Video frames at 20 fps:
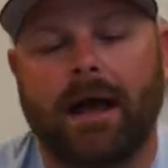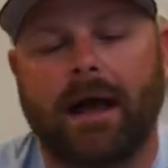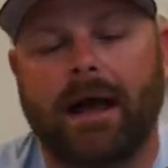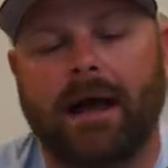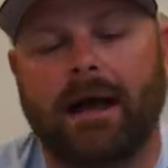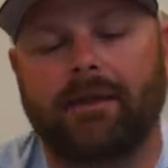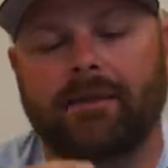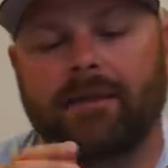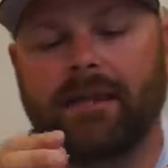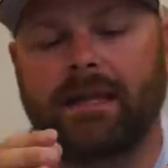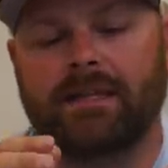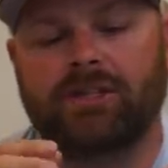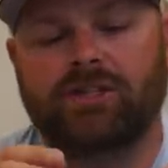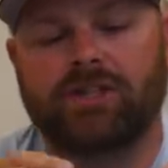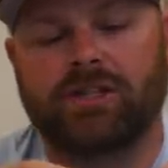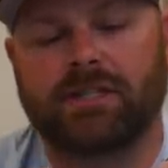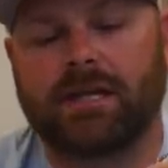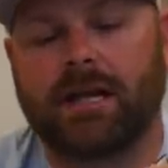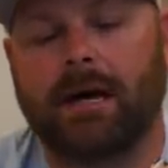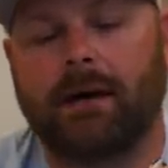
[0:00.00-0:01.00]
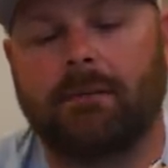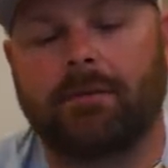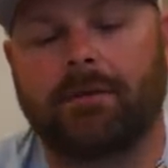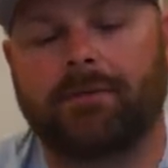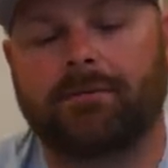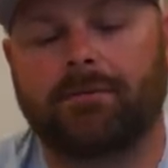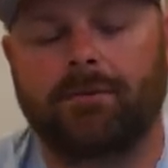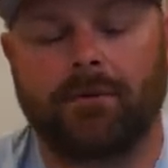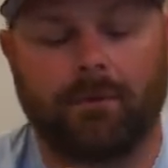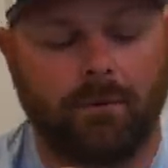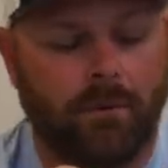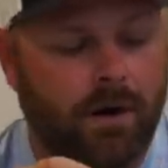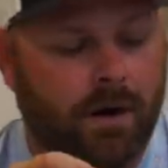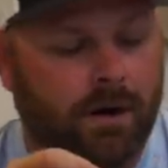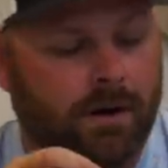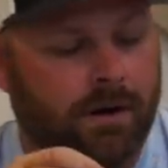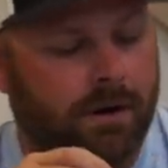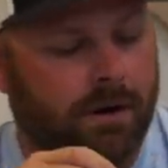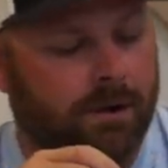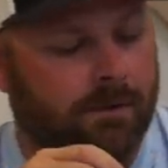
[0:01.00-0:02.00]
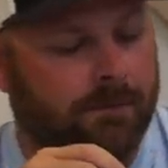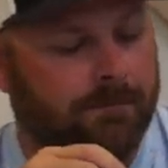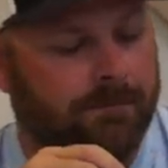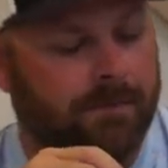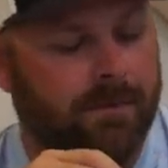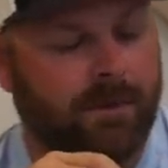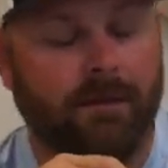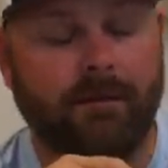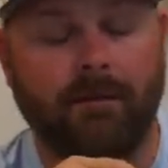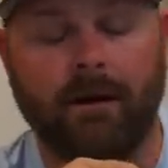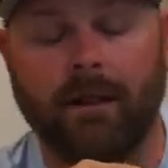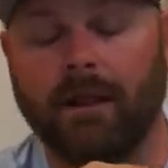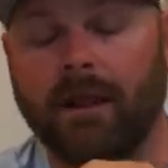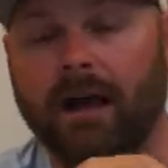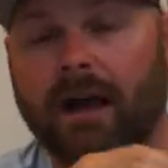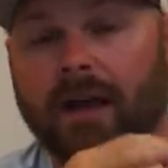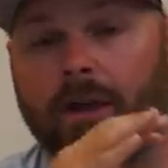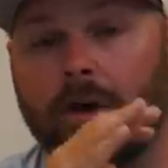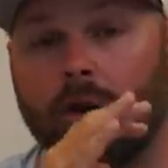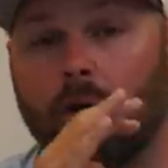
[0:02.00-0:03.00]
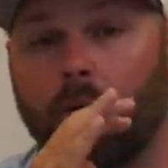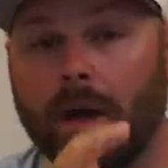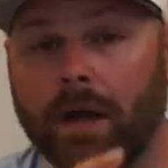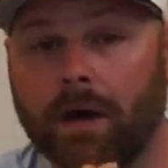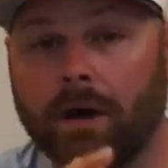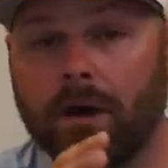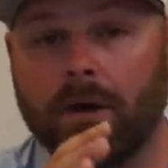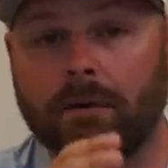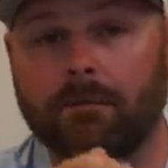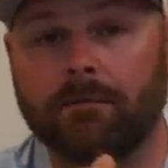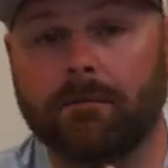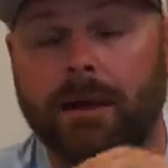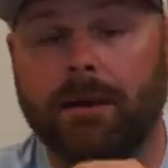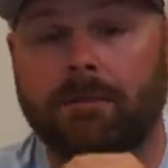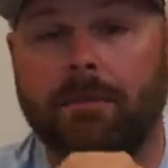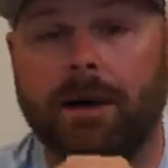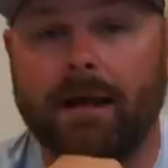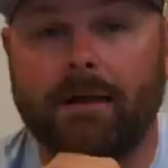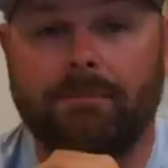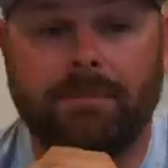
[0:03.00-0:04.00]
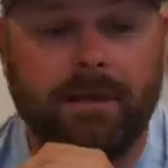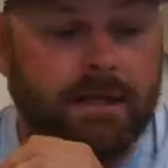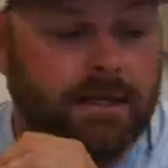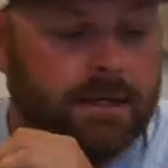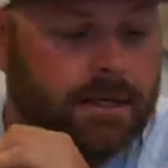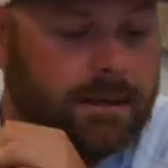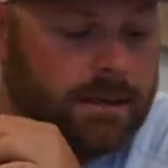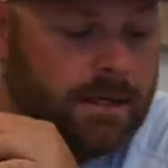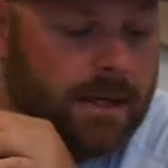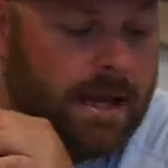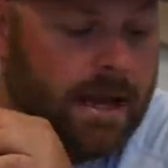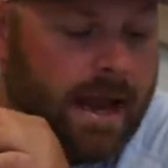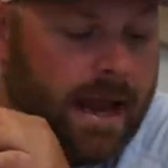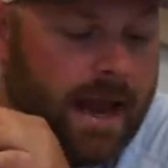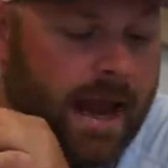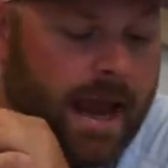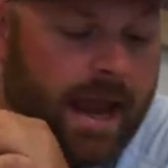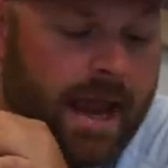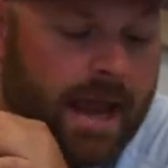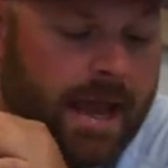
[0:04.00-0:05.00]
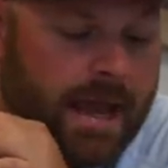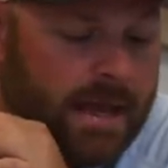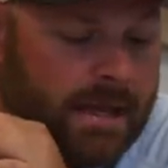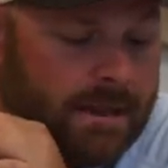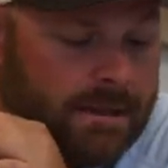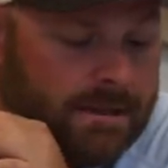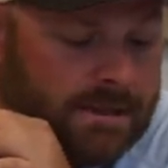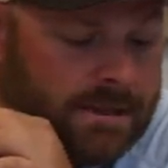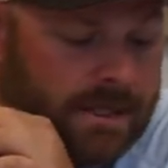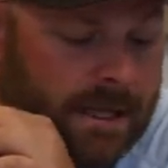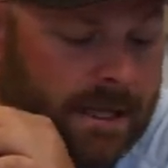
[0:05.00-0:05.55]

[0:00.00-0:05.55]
Uh, these just come through the water a lot quicker, in my opinion, and